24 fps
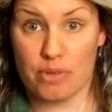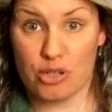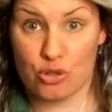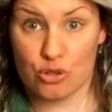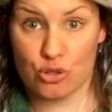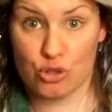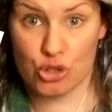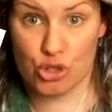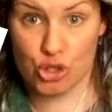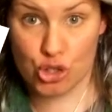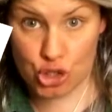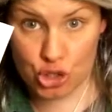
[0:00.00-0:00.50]

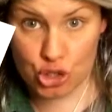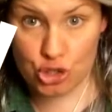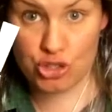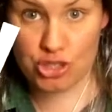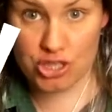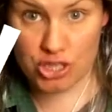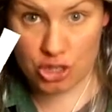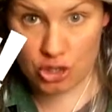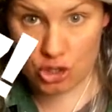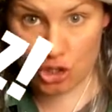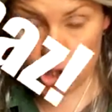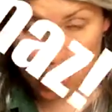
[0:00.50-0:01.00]

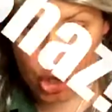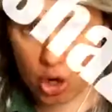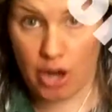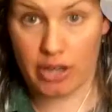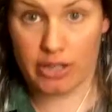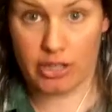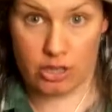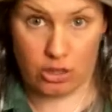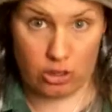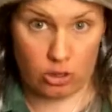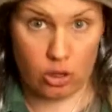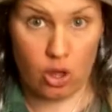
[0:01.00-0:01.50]
introducing
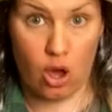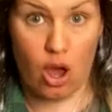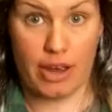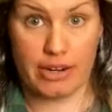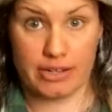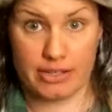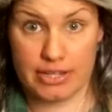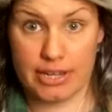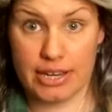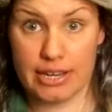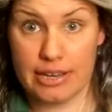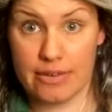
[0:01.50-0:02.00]
Shine Your
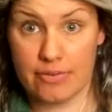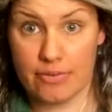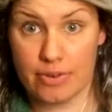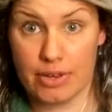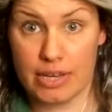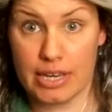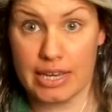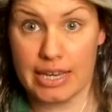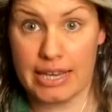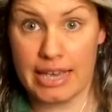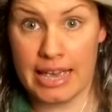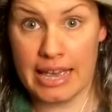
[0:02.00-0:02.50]
Light
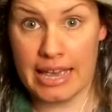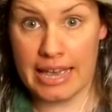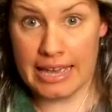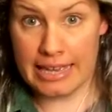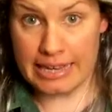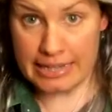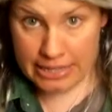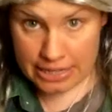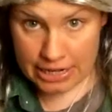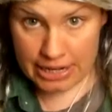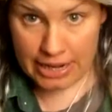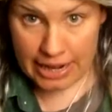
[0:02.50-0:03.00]
TV
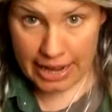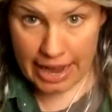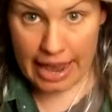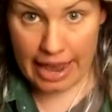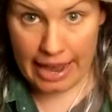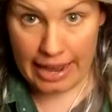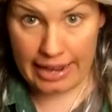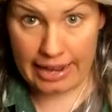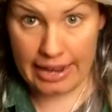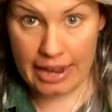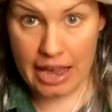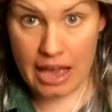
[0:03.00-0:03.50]

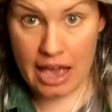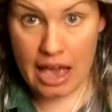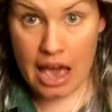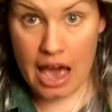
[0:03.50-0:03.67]
today.